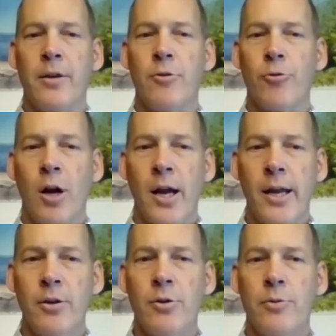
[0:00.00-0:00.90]

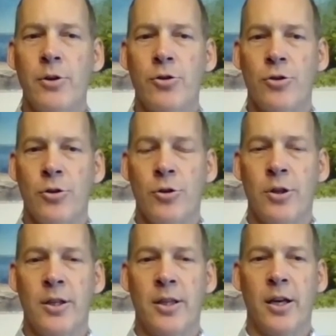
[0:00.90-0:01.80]
trying to ensure
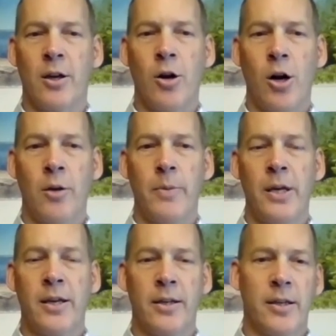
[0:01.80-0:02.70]
that the
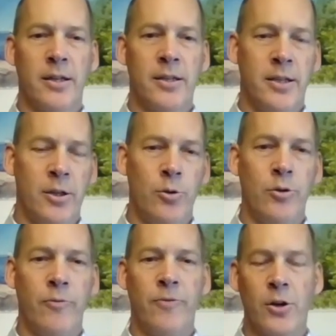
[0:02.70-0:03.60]
economy can continue
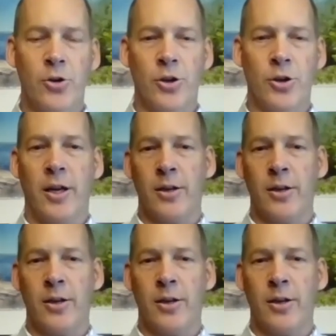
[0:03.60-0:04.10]
to function